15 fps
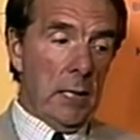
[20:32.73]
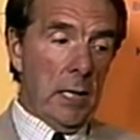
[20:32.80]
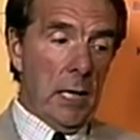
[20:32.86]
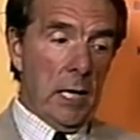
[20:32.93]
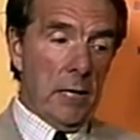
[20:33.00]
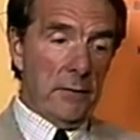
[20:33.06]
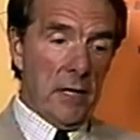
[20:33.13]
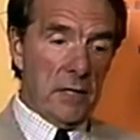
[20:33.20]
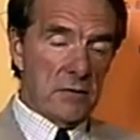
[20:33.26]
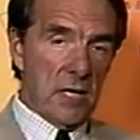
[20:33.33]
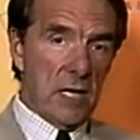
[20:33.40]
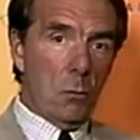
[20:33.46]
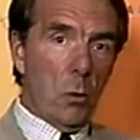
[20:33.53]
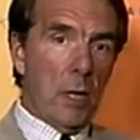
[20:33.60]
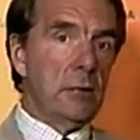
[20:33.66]
and they
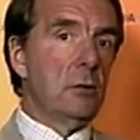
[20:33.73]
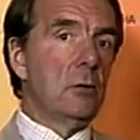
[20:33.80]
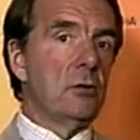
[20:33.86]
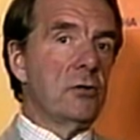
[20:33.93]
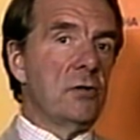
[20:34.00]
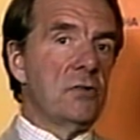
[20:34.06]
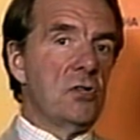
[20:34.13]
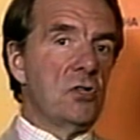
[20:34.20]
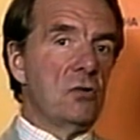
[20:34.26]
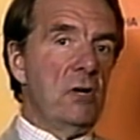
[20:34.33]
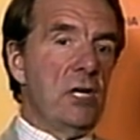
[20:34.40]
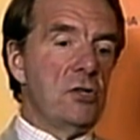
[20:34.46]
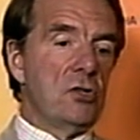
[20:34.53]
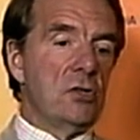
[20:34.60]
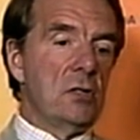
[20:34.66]
take one look at the
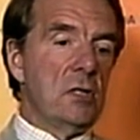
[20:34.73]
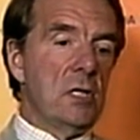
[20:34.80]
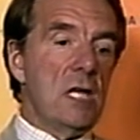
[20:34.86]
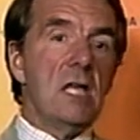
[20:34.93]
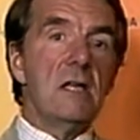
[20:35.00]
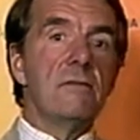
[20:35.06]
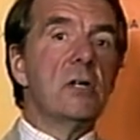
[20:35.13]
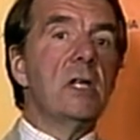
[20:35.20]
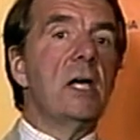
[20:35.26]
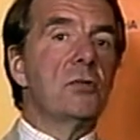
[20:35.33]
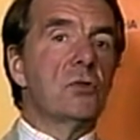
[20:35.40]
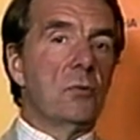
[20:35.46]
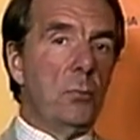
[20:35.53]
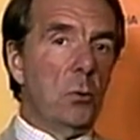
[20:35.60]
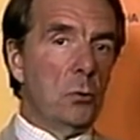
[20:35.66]
situation, even as
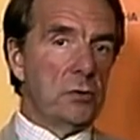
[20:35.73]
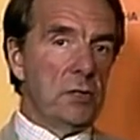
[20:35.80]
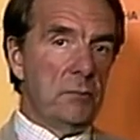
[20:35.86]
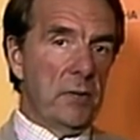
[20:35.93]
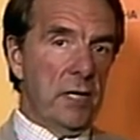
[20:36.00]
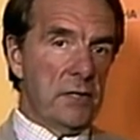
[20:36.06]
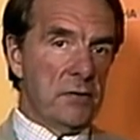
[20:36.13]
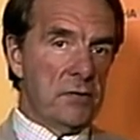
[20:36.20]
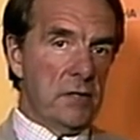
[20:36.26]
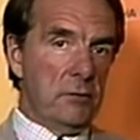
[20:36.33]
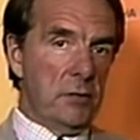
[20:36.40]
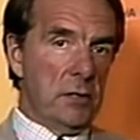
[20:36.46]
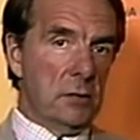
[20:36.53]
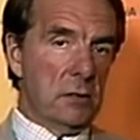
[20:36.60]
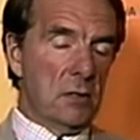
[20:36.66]
reported by the
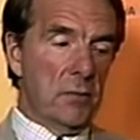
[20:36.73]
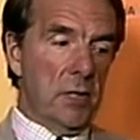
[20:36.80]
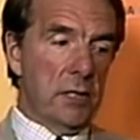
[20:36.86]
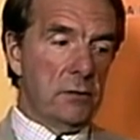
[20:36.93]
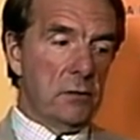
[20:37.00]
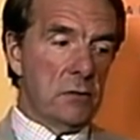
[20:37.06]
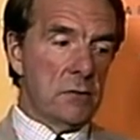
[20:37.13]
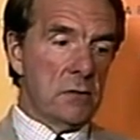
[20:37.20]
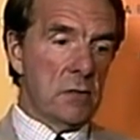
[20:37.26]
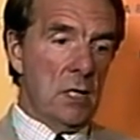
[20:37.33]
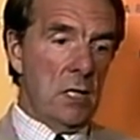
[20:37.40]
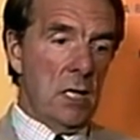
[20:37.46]
Syrian commanders,